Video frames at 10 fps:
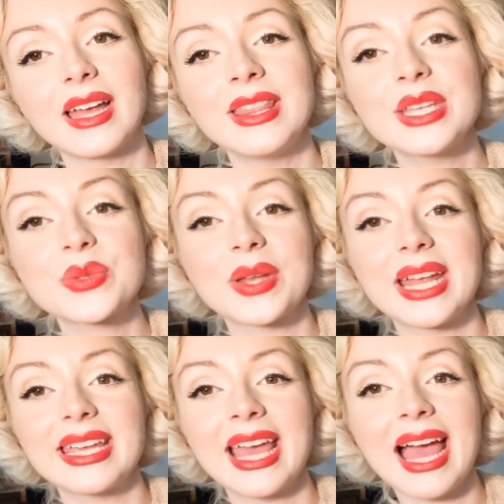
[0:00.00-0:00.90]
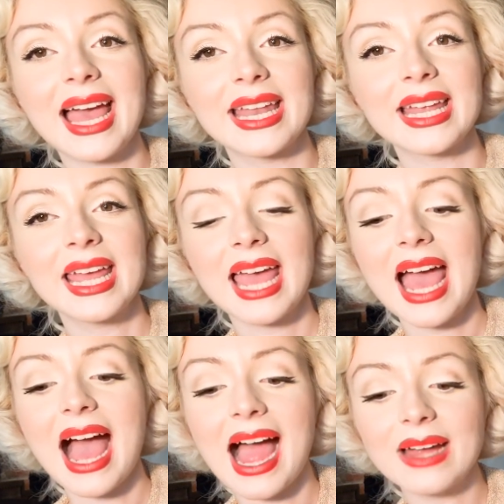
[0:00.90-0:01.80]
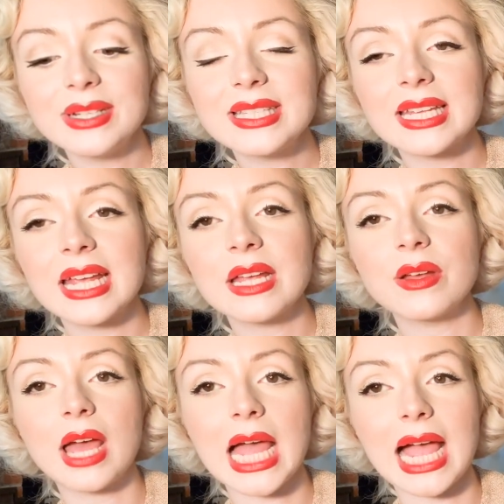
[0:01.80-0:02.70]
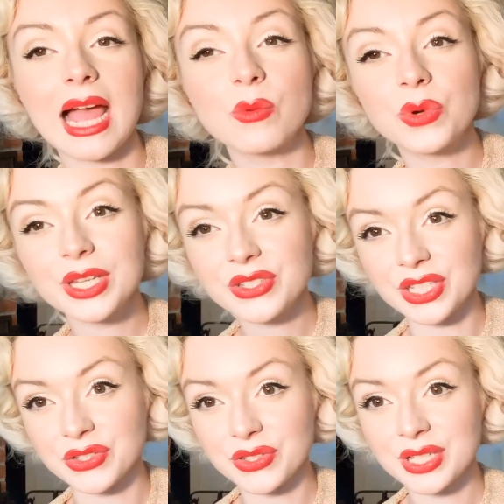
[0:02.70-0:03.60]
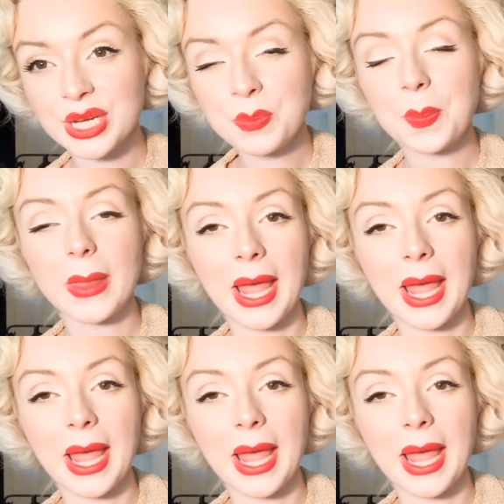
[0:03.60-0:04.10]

And this one again, I would say, like I wore this yesterday,